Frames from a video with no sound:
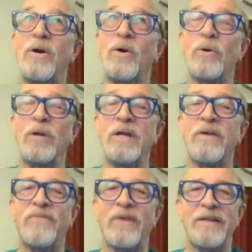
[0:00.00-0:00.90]
early in
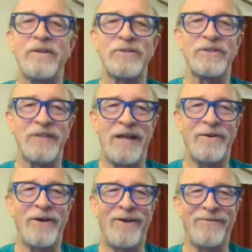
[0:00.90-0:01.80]
a fight there's a
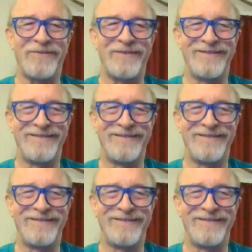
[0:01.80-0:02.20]
standoff,